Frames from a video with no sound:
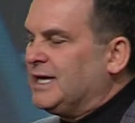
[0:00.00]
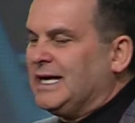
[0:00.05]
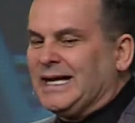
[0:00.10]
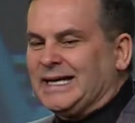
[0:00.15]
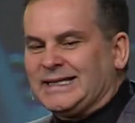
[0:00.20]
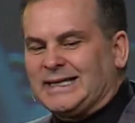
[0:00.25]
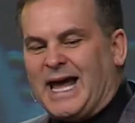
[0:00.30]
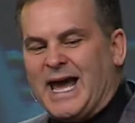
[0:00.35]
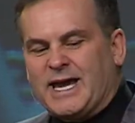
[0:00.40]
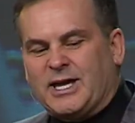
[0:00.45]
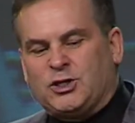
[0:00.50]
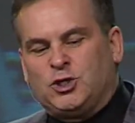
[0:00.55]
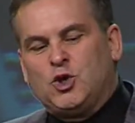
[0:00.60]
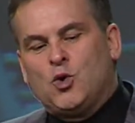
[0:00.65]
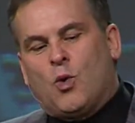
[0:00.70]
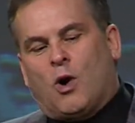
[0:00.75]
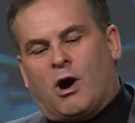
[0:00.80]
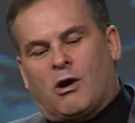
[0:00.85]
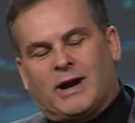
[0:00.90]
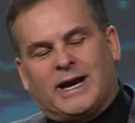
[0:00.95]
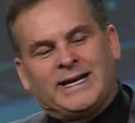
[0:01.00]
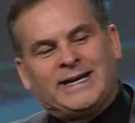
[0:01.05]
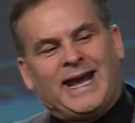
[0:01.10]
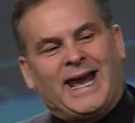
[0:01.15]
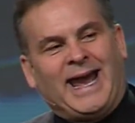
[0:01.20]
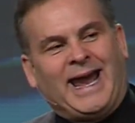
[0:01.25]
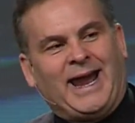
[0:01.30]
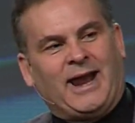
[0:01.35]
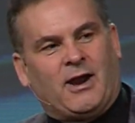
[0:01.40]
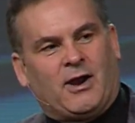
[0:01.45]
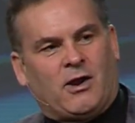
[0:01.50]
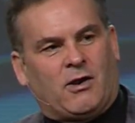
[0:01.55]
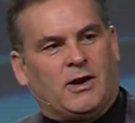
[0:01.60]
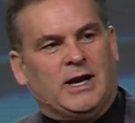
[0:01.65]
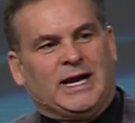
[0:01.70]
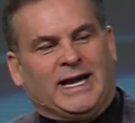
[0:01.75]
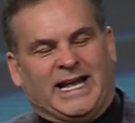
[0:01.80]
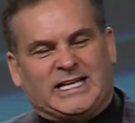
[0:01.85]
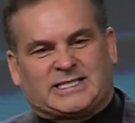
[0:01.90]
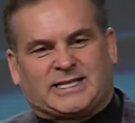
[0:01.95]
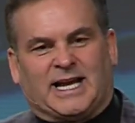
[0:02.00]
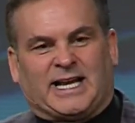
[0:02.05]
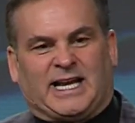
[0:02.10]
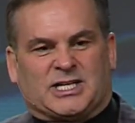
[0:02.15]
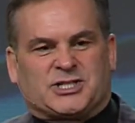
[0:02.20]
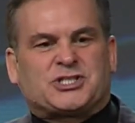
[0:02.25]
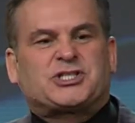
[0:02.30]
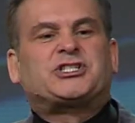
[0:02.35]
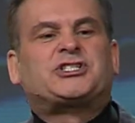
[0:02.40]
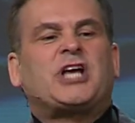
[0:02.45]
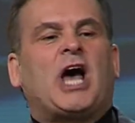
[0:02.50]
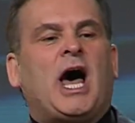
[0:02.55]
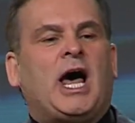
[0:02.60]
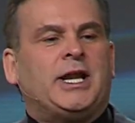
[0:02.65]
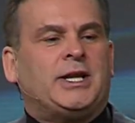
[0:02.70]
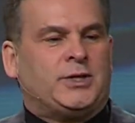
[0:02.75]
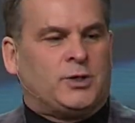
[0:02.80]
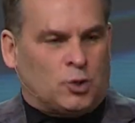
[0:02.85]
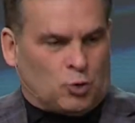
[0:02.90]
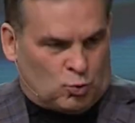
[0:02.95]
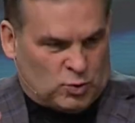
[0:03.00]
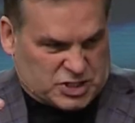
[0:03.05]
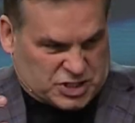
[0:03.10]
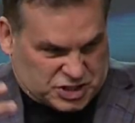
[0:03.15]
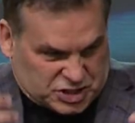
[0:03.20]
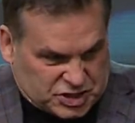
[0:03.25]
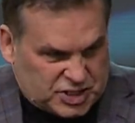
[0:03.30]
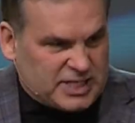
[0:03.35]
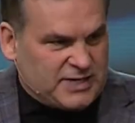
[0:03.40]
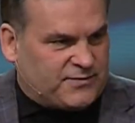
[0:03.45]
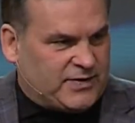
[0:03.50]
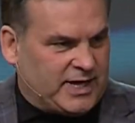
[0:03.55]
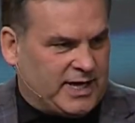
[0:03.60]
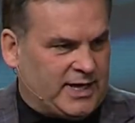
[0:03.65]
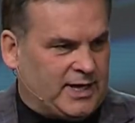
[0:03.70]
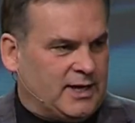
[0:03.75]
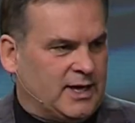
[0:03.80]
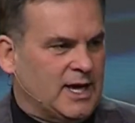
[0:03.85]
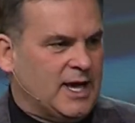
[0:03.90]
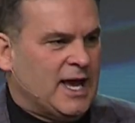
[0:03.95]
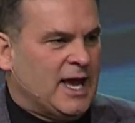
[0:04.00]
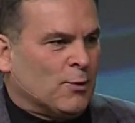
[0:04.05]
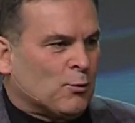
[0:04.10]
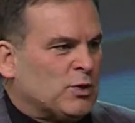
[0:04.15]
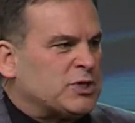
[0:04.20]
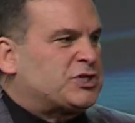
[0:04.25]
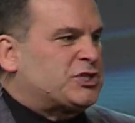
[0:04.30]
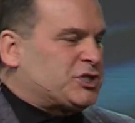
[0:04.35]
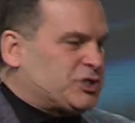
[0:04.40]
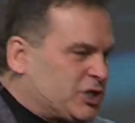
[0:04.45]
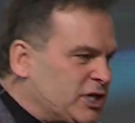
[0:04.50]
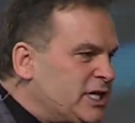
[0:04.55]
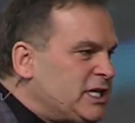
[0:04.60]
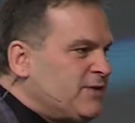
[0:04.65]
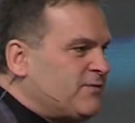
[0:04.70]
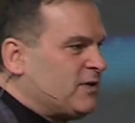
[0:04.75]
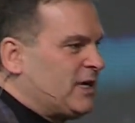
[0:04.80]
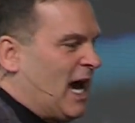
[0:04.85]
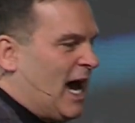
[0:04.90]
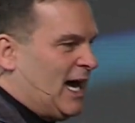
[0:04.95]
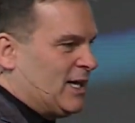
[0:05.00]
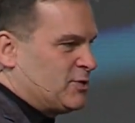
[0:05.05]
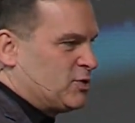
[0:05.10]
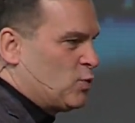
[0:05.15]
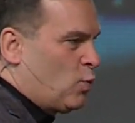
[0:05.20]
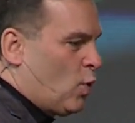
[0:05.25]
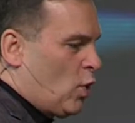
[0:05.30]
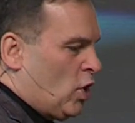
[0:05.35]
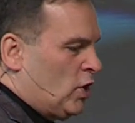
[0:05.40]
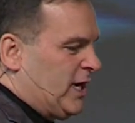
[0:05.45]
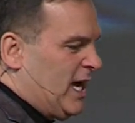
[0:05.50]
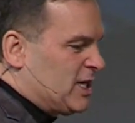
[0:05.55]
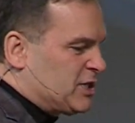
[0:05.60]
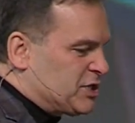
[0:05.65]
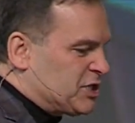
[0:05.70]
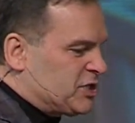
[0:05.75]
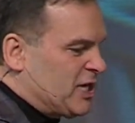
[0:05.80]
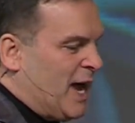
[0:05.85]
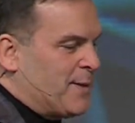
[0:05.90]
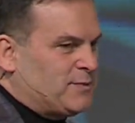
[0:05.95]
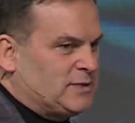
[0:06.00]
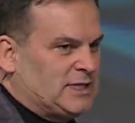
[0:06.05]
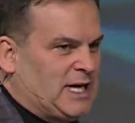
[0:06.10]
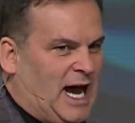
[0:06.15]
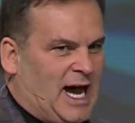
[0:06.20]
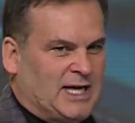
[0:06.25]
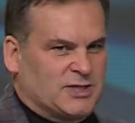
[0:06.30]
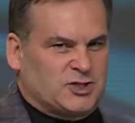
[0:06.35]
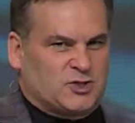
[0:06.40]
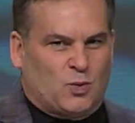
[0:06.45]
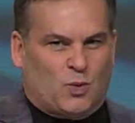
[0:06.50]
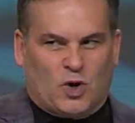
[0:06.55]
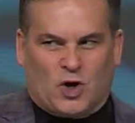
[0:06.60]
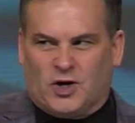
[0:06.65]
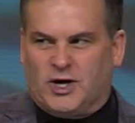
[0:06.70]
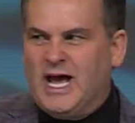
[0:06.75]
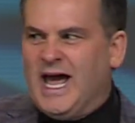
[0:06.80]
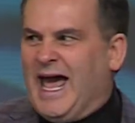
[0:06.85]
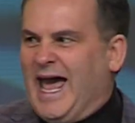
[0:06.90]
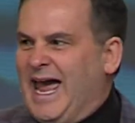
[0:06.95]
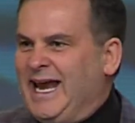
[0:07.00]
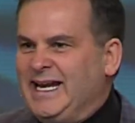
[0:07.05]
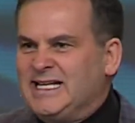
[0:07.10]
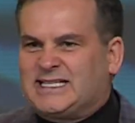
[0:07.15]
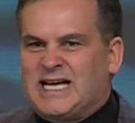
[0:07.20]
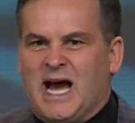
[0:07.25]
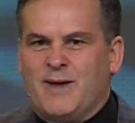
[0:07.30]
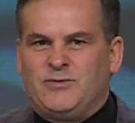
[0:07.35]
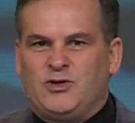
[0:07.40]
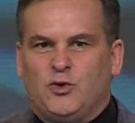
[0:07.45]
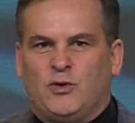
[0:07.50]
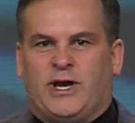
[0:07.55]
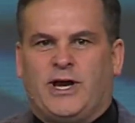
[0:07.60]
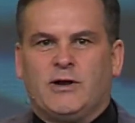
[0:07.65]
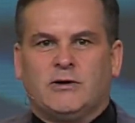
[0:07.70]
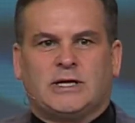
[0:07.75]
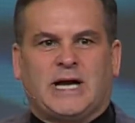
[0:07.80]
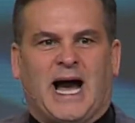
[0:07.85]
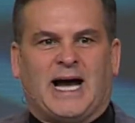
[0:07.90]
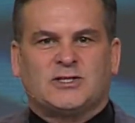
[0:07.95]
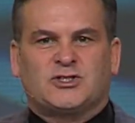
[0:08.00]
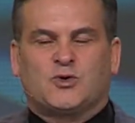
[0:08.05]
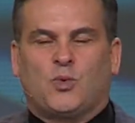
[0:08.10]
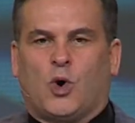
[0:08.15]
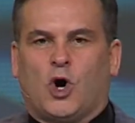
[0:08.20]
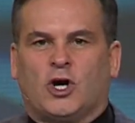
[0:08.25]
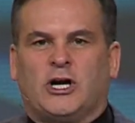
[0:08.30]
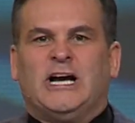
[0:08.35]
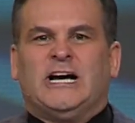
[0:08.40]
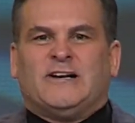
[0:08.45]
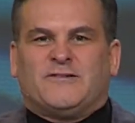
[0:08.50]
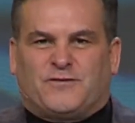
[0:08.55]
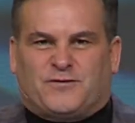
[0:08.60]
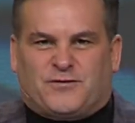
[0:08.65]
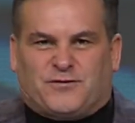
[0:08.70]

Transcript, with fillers: it like you are an heir, it's like a son receiving. Receive God's word, accept God's word. Anytime you hear God's word,